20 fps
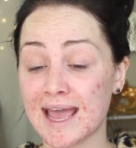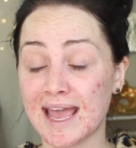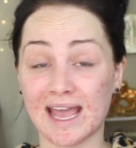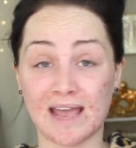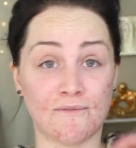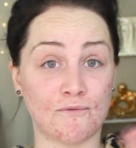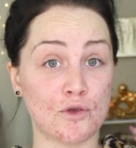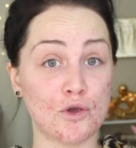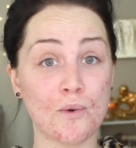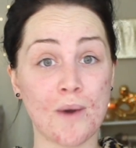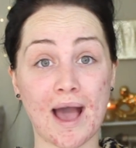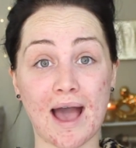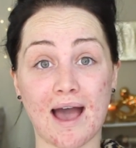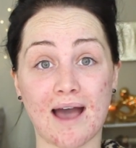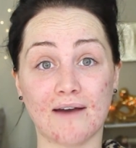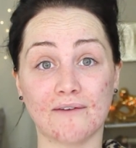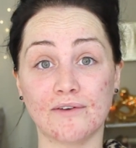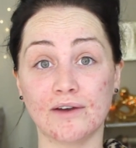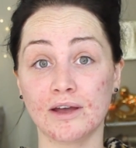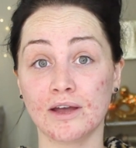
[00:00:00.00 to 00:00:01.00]
If you
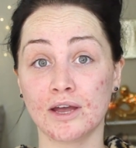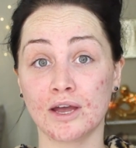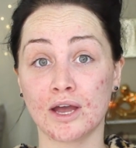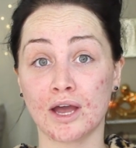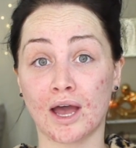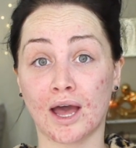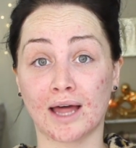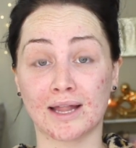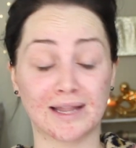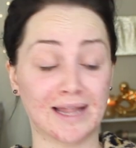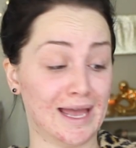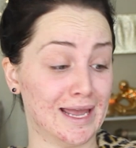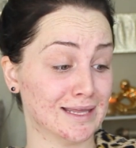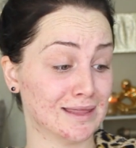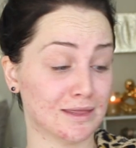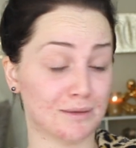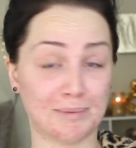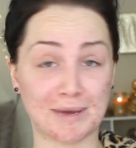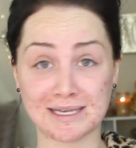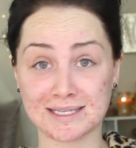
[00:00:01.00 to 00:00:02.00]
have like
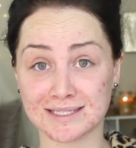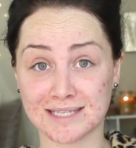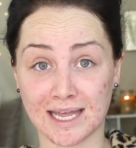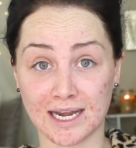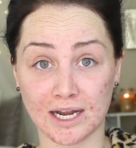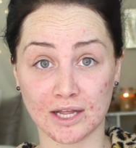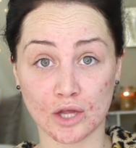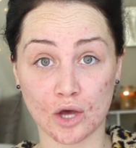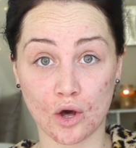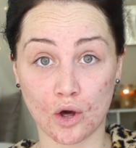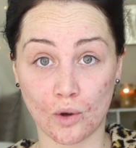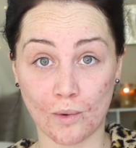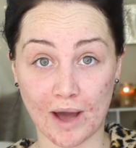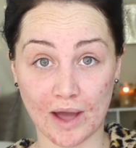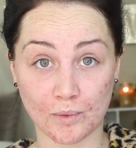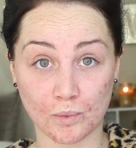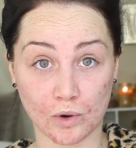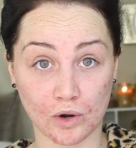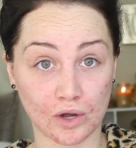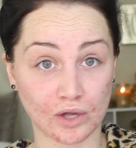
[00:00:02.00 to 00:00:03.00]
the best skin in the whole
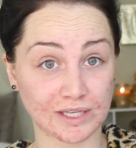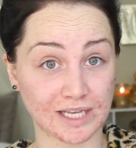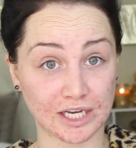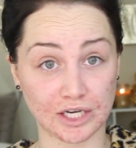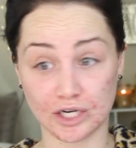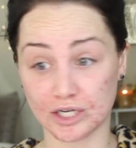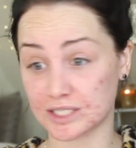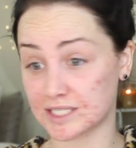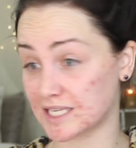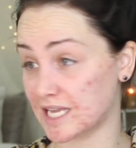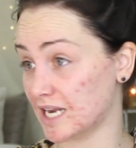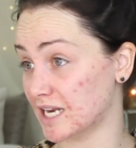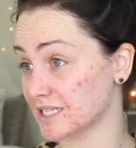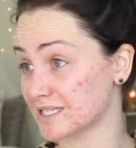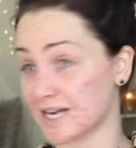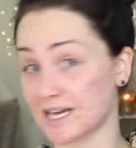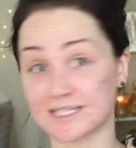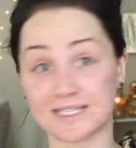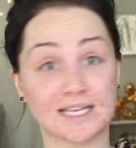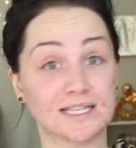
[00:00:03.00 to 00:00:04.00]
wide world and your skin is
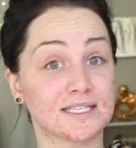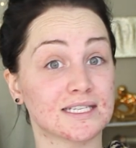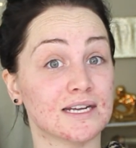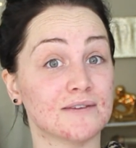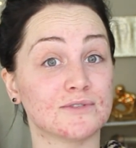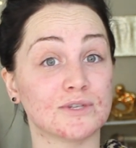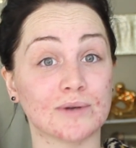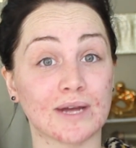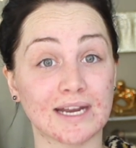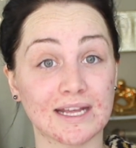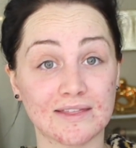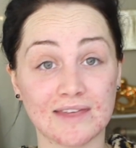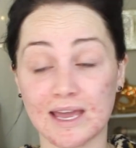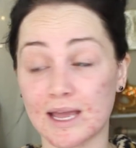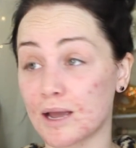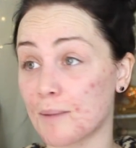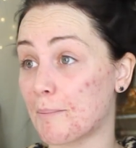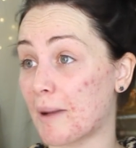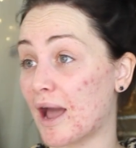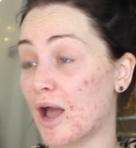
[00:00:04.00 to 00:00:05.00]
not sensitive to
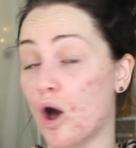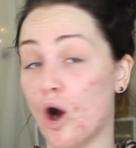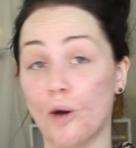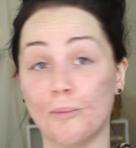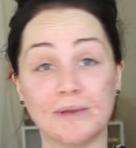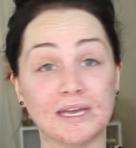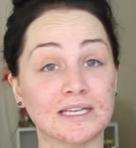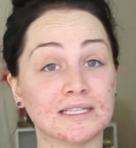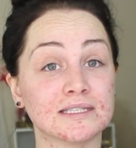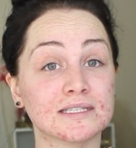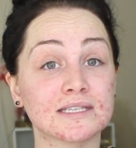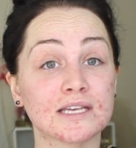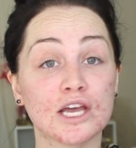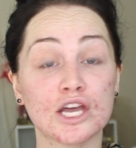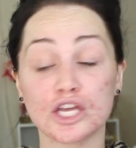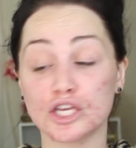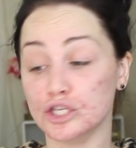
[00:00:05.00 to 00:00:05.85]
anything, by all means,